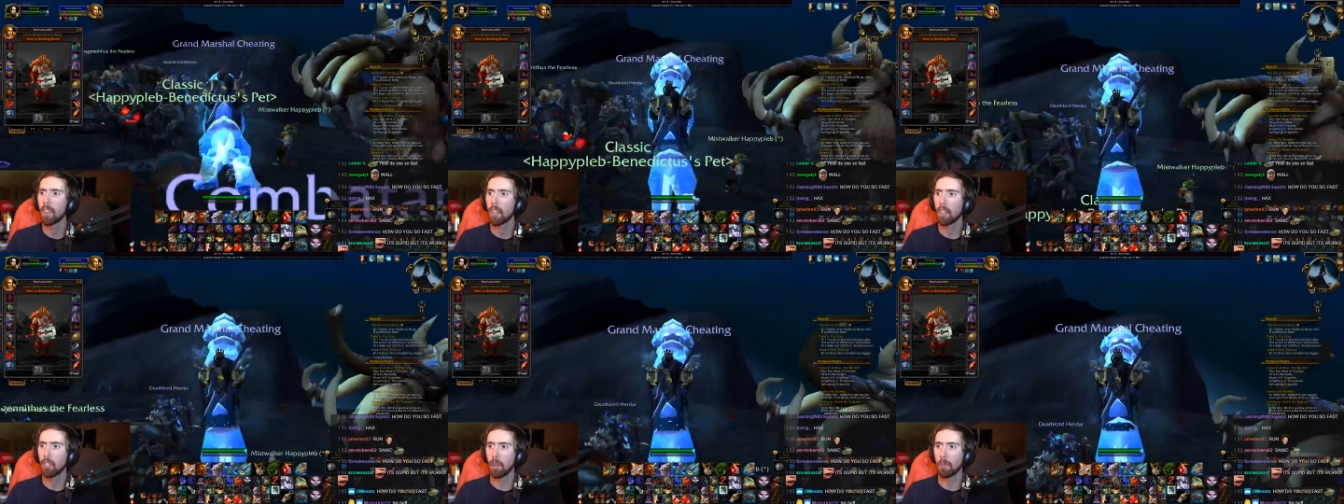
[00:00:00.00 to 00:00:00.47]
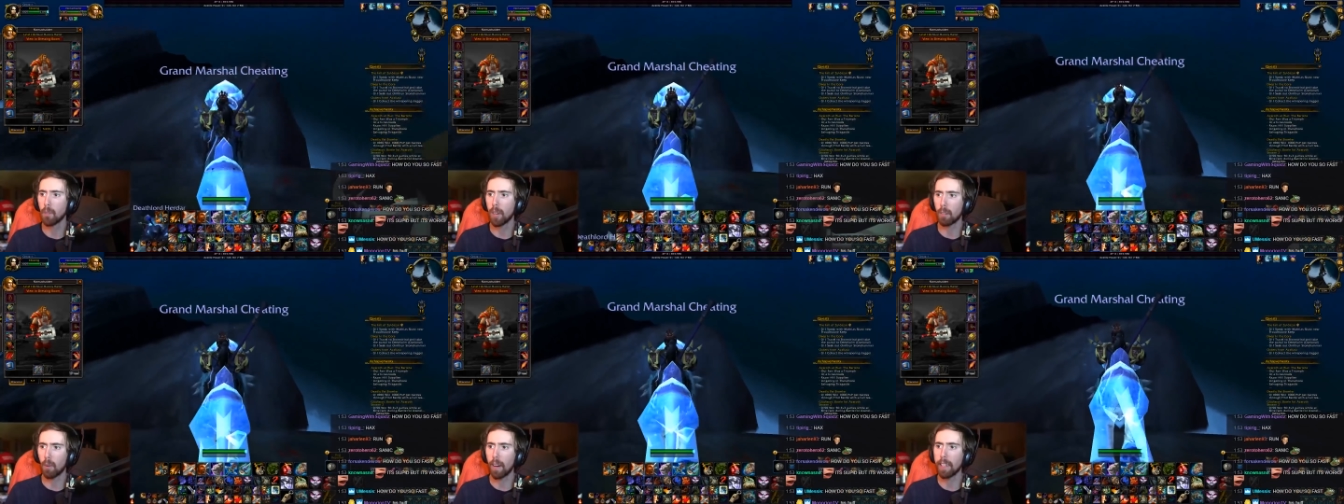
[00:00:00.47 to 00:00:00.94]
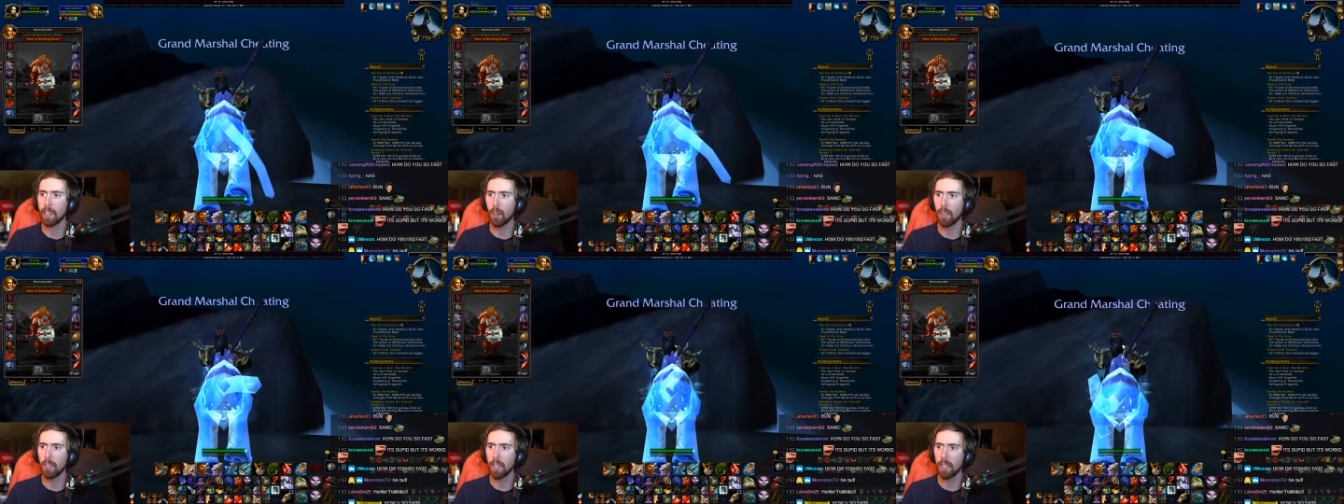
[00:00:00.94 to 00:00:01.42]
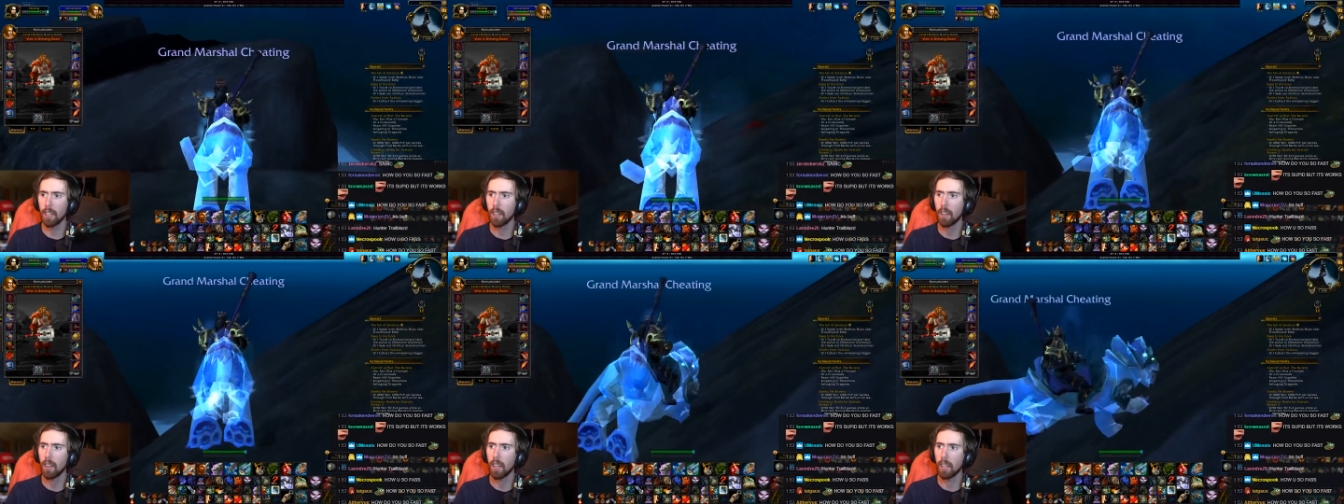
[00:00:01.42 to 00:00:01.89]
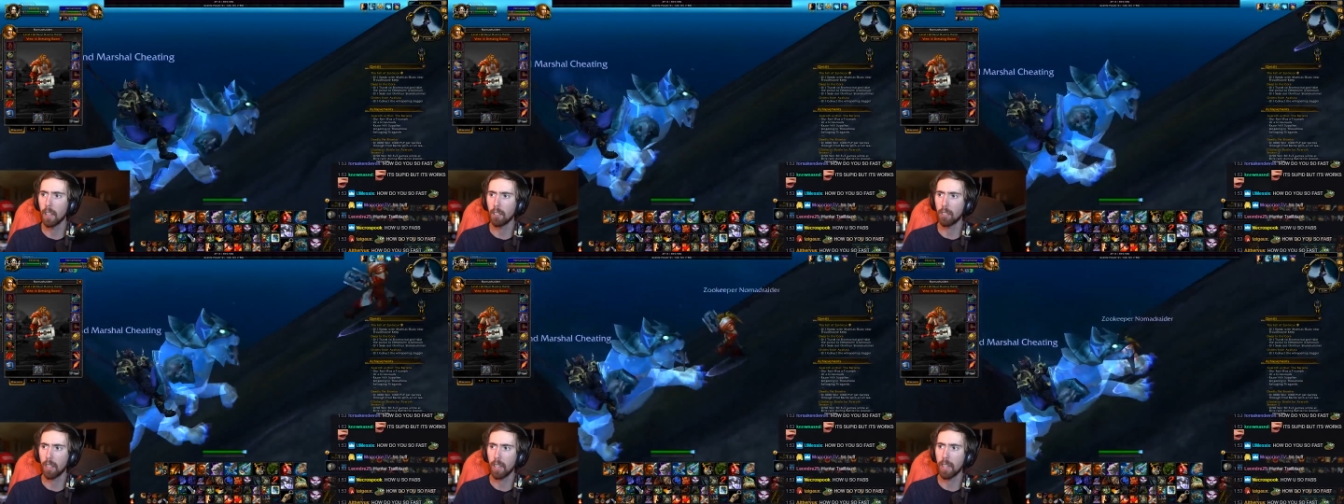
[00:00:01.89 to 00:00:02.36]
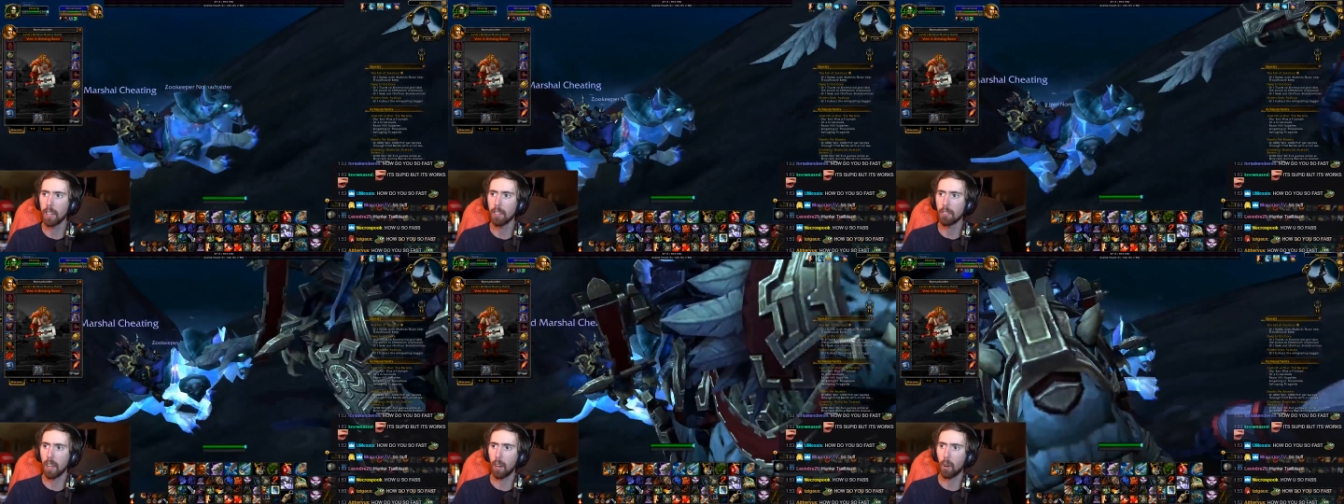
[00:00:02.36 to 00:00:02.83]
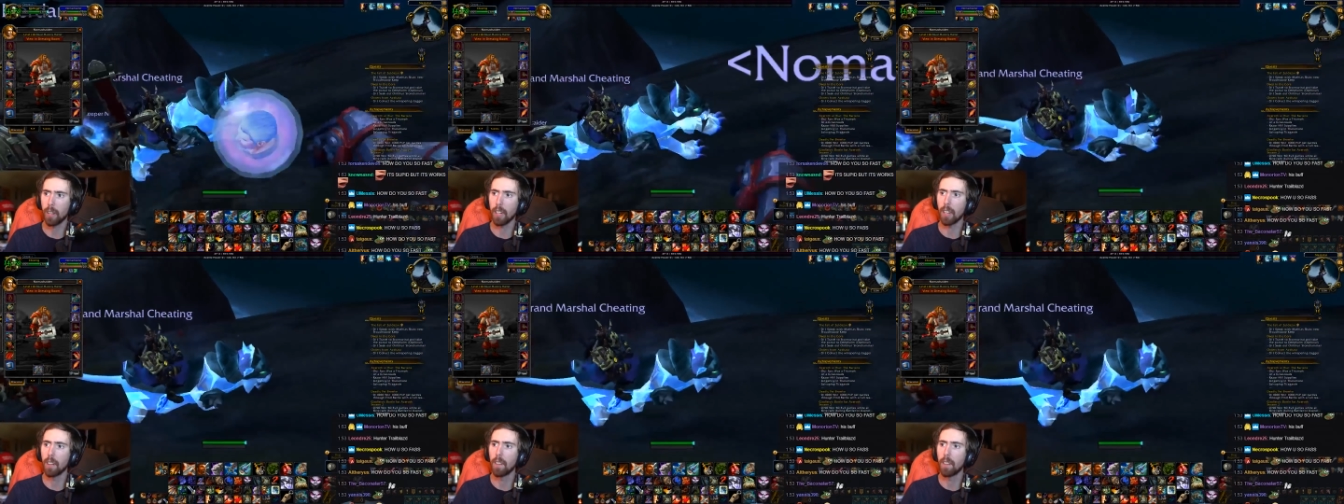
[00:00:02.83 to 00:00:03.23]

Jump to like right here, I think. It's like in this area.